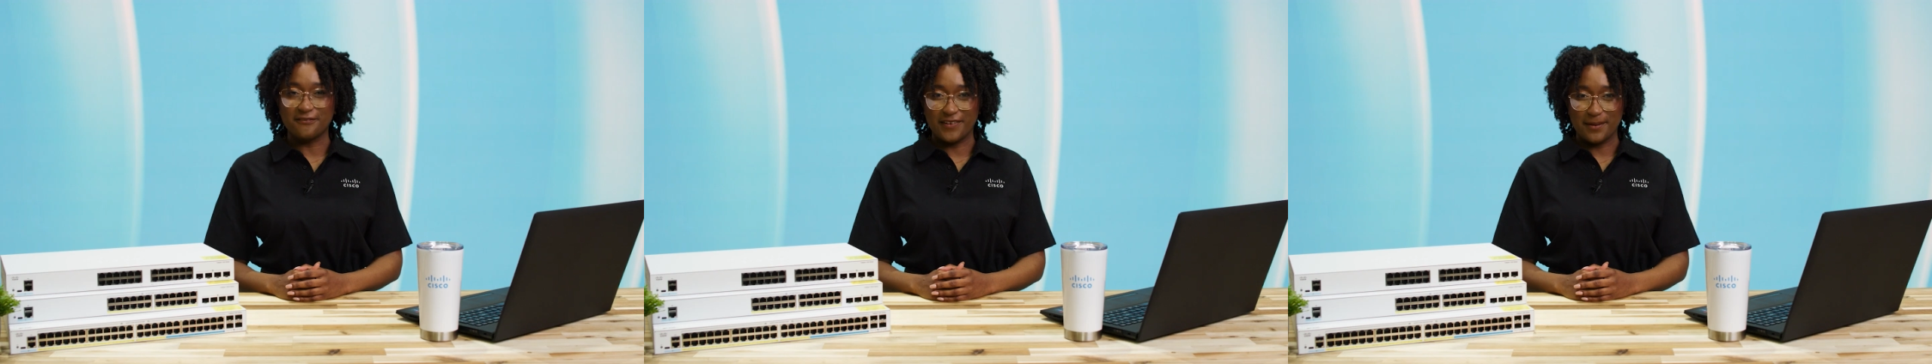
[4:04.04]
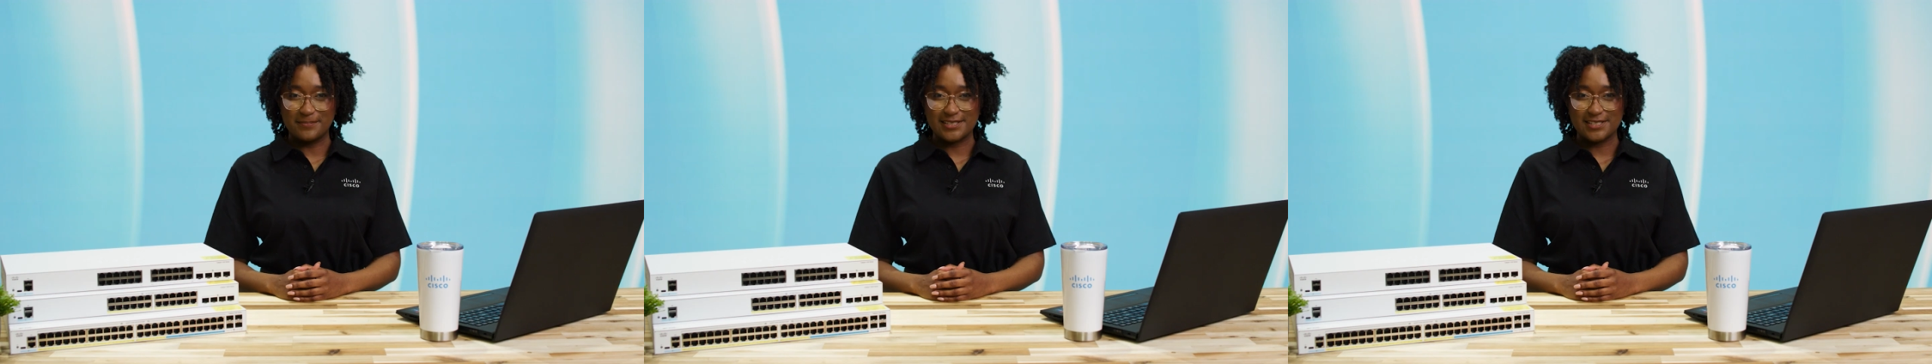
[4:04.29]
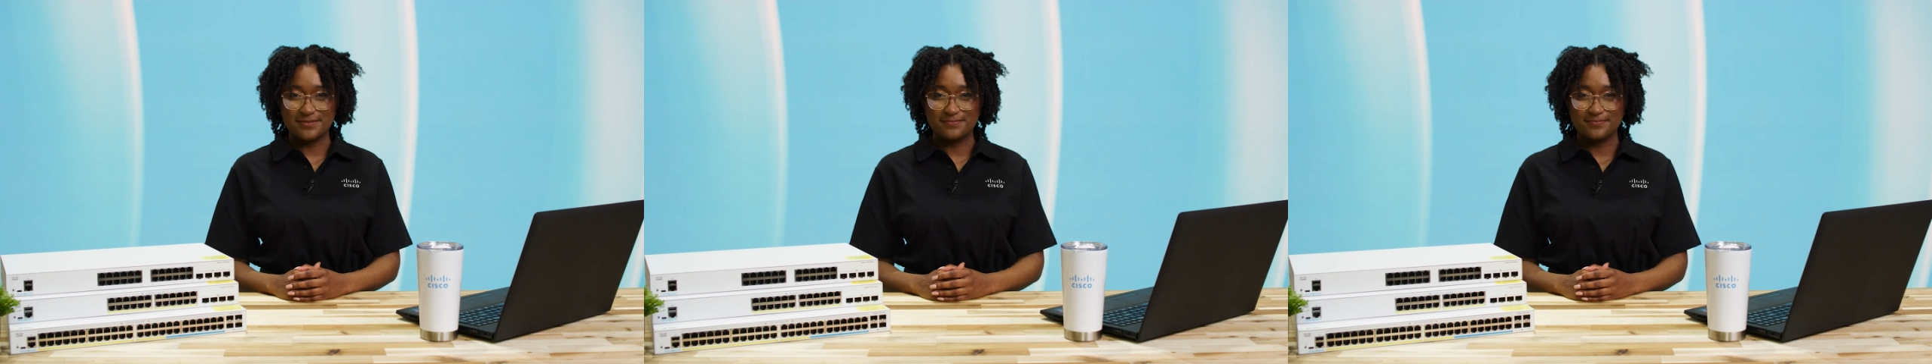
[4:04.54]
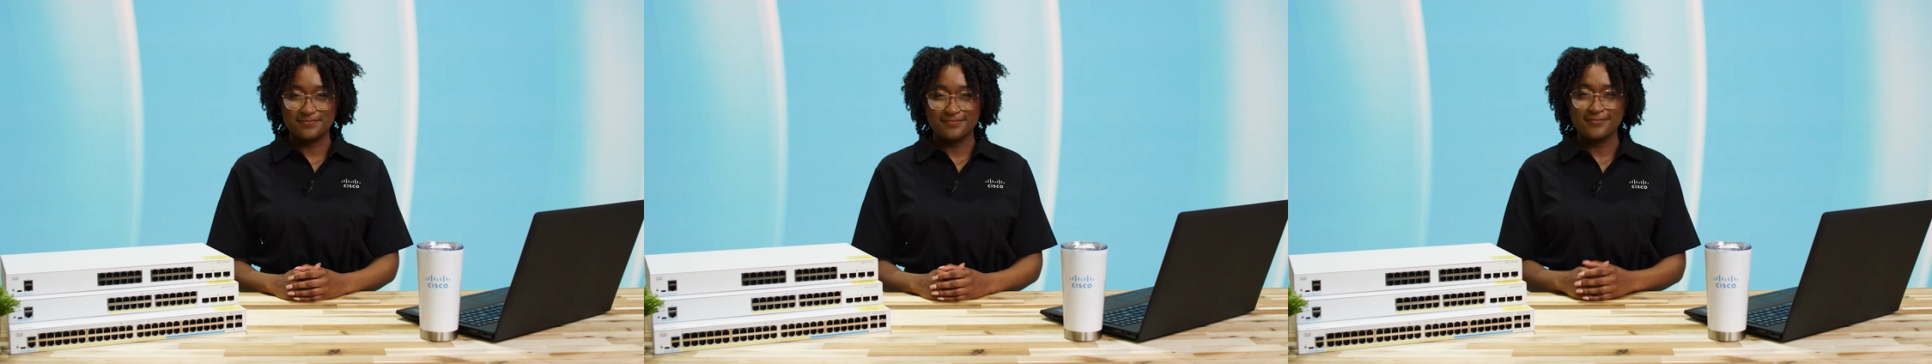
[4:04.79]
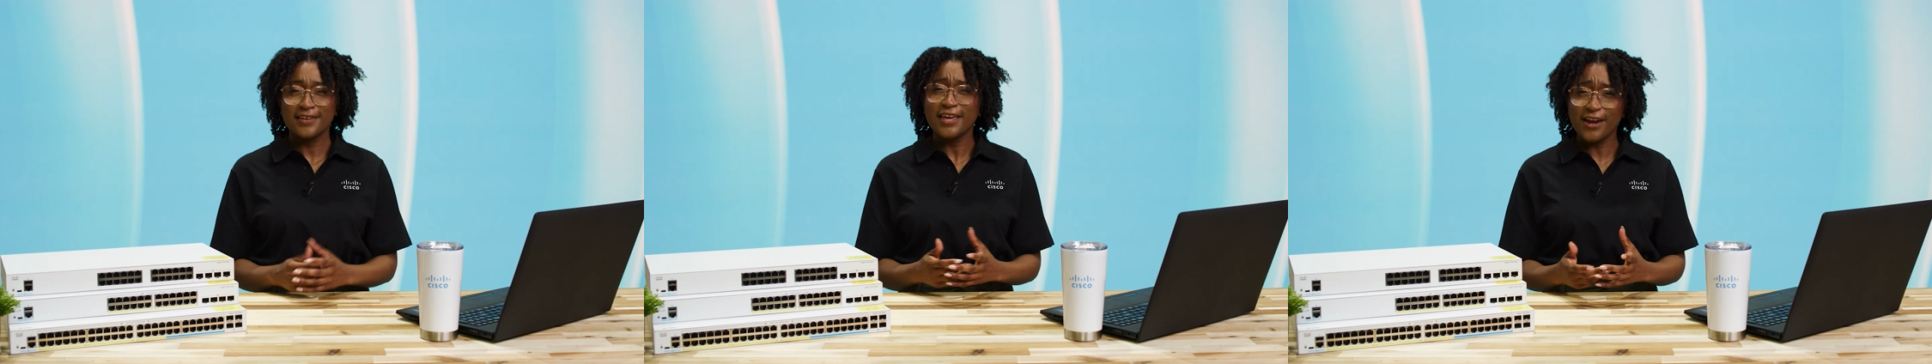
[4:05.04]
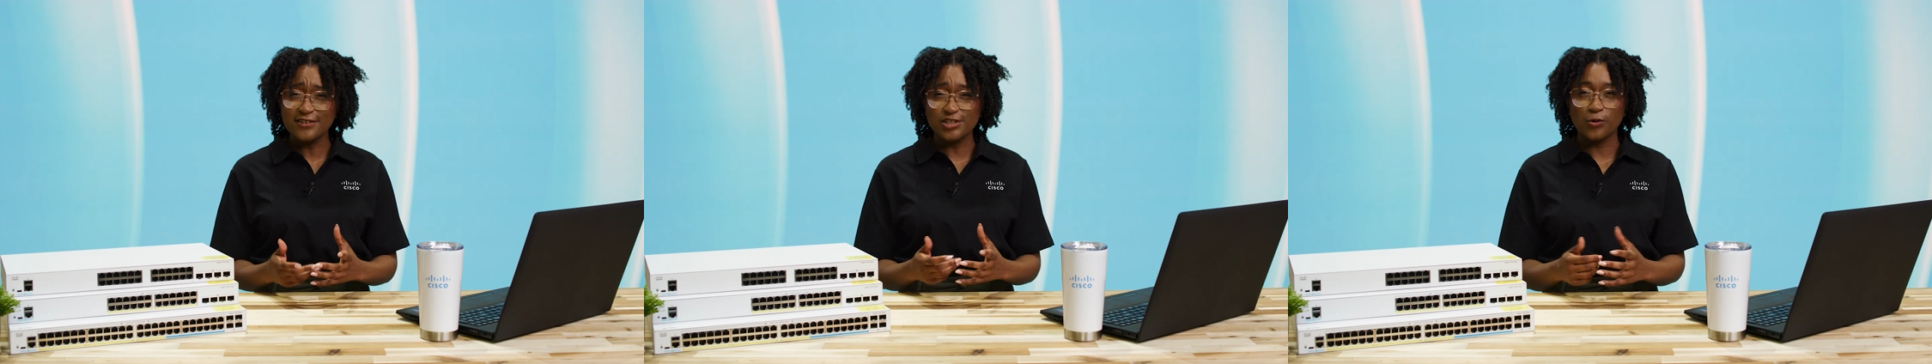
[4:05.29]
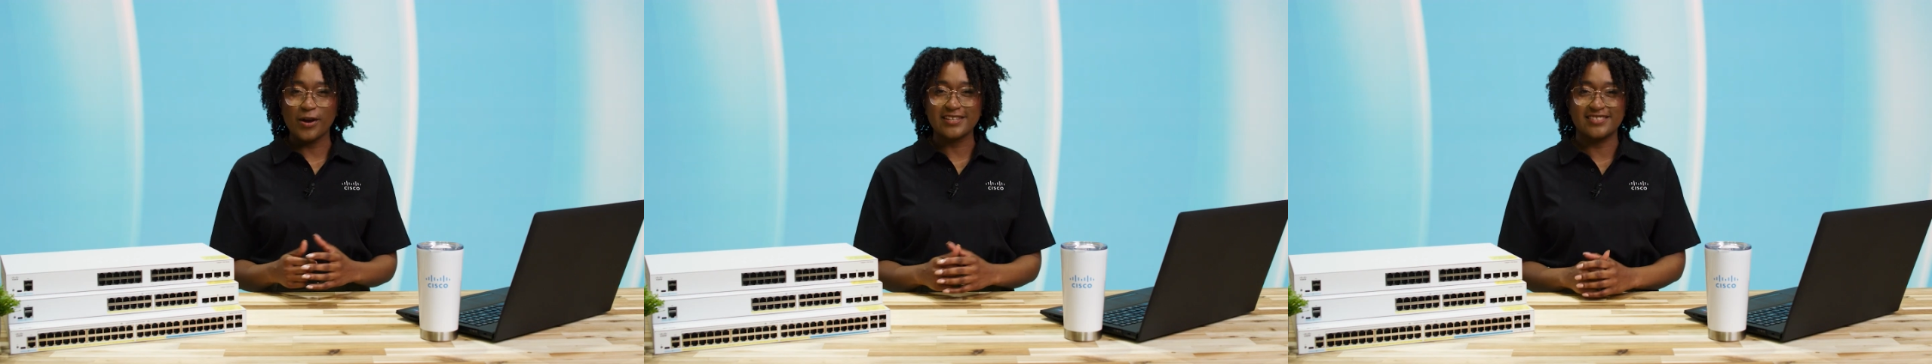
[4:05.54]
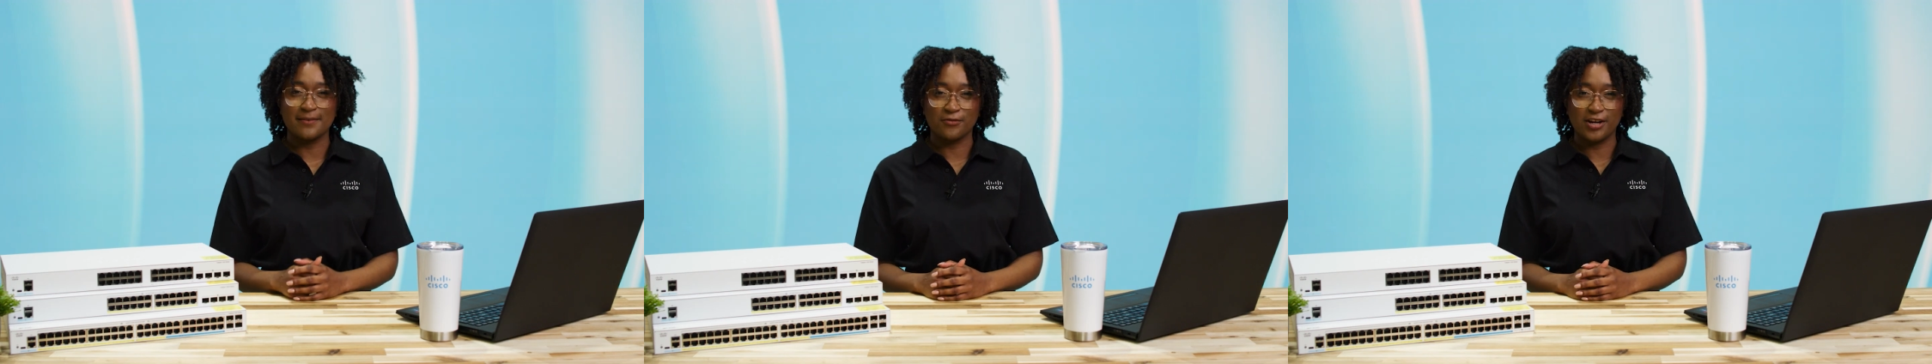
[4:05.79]
FIPS. Here's a quick
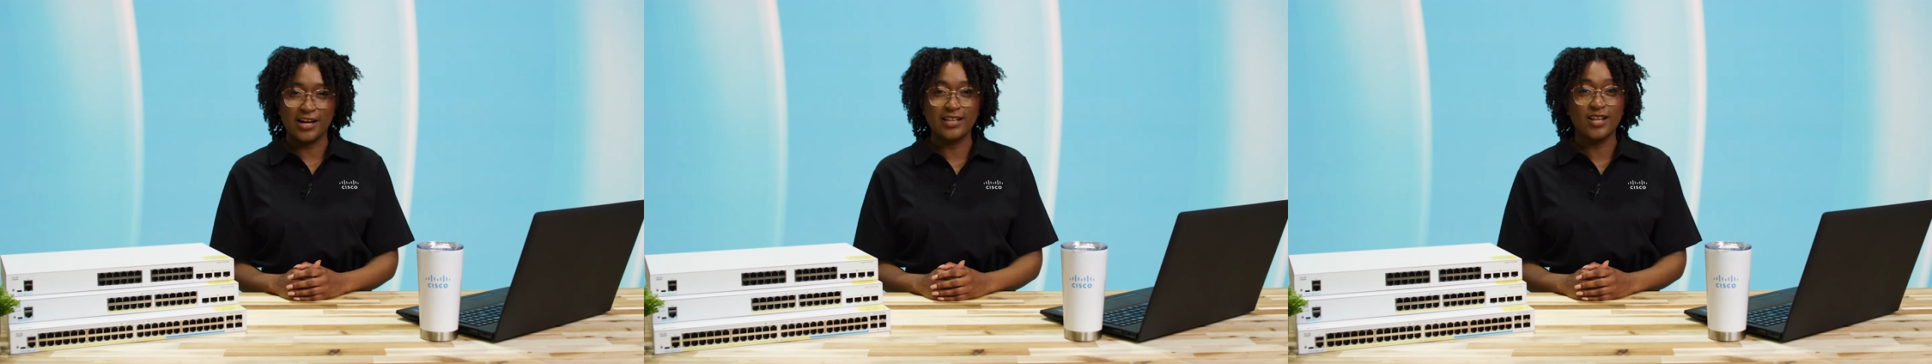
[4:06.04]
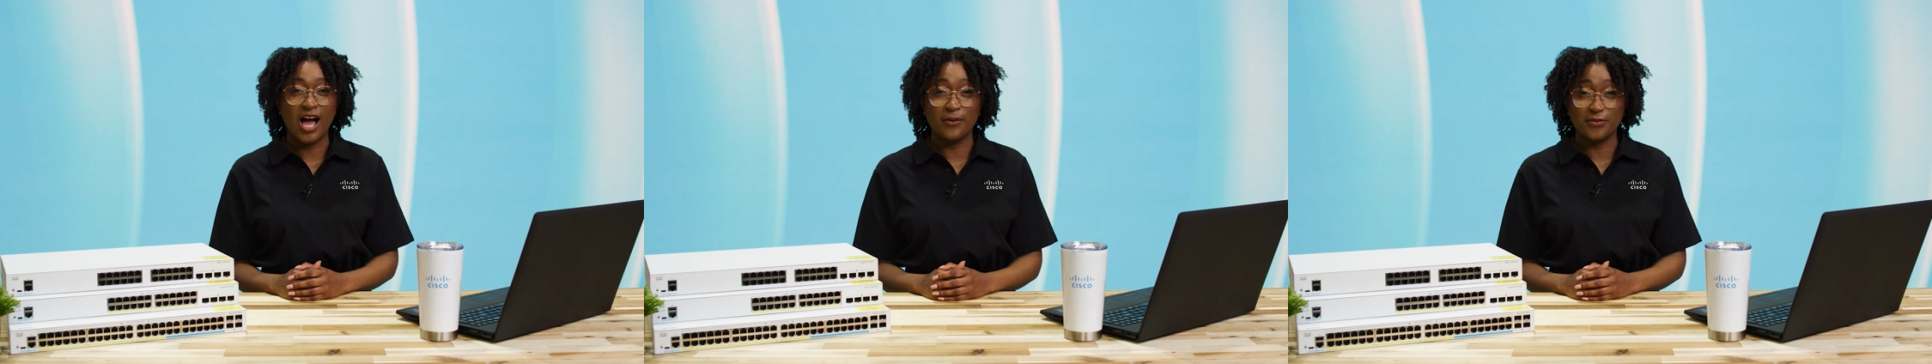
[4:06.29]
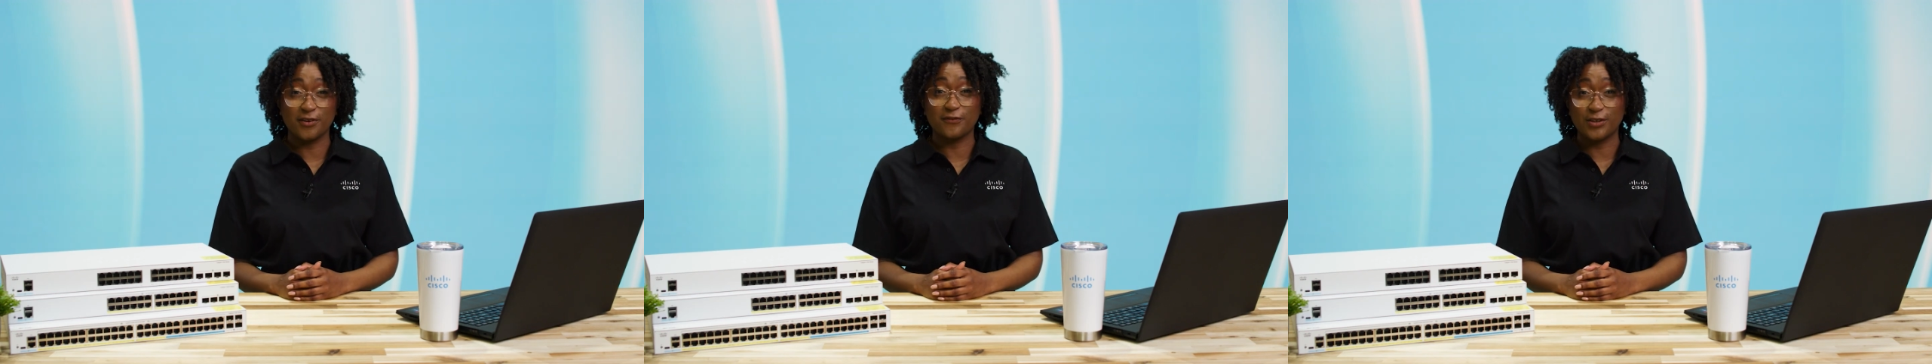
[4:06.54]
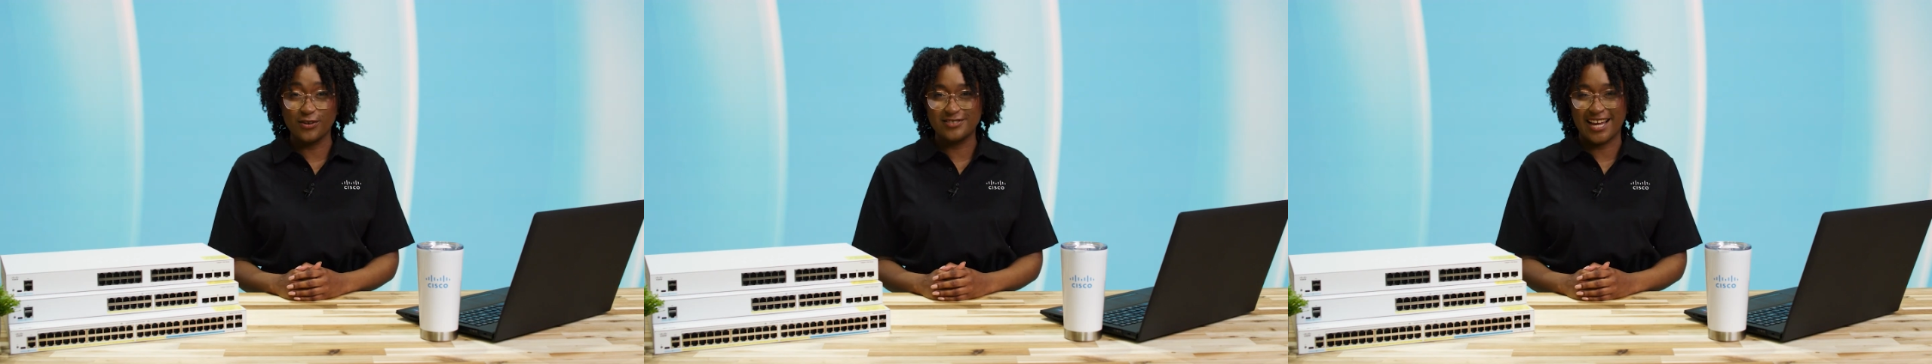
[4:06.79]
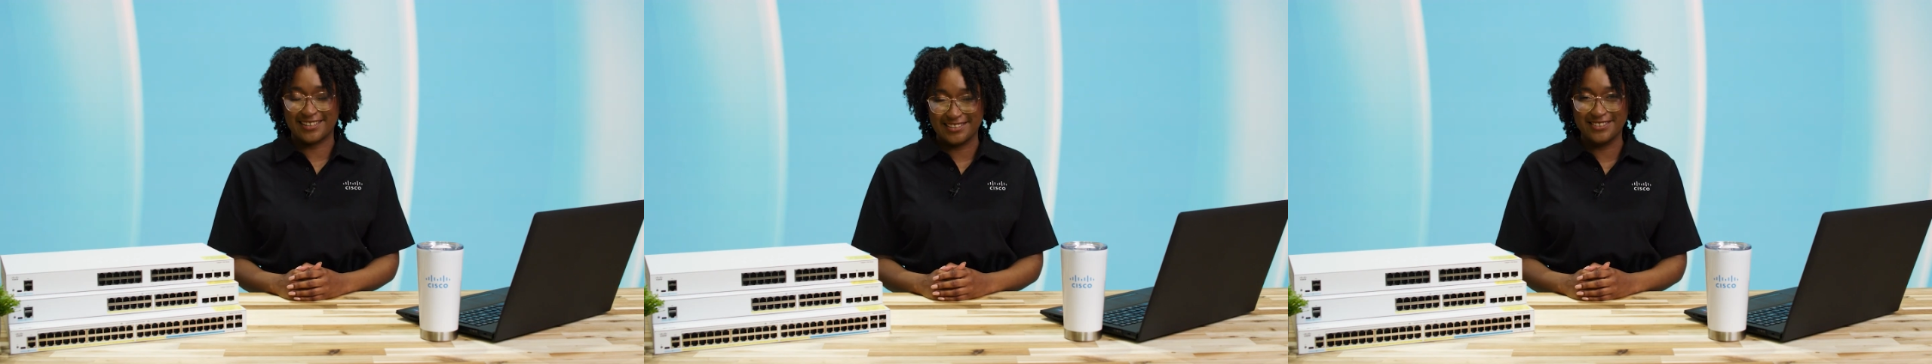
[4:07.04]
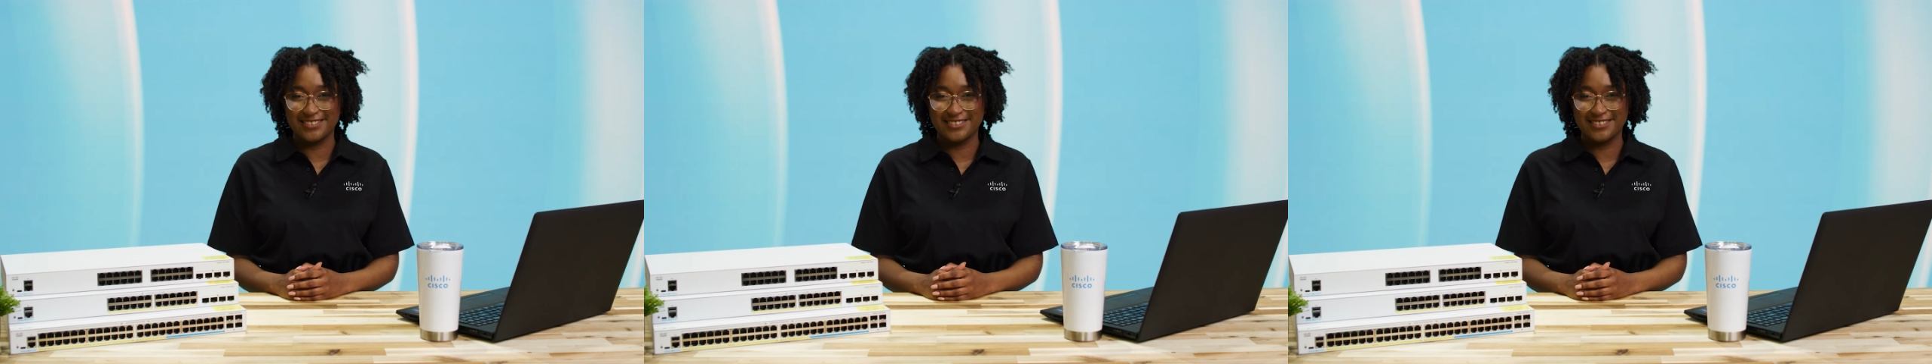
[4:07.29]
summary along with a few technical